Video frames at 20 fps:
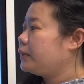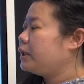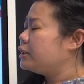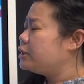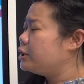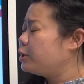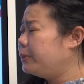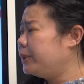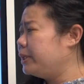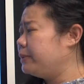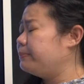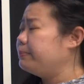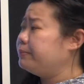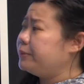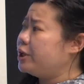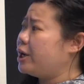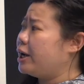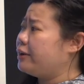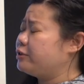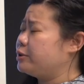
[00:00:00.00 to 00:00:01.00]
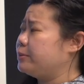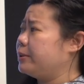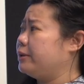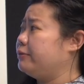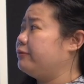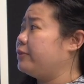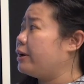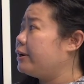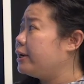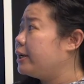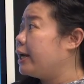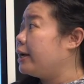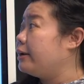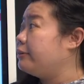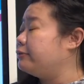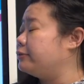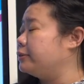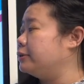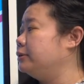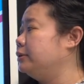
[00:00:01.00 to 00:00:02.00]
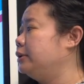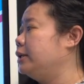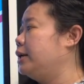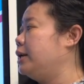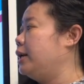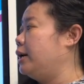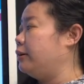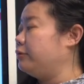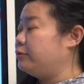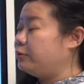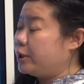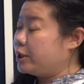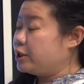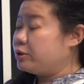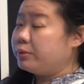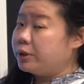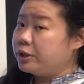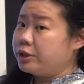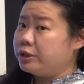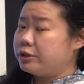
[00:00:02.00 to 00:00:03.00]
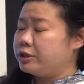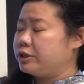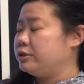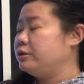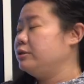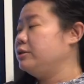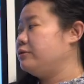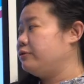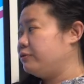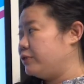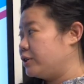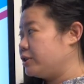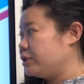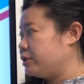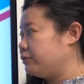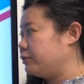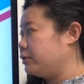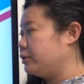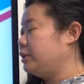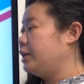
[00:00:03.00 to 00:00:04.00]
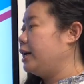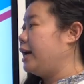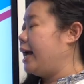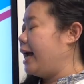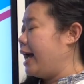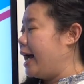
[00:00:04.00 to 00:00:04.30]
So, but you have to be very careful of which one you choose, first of all.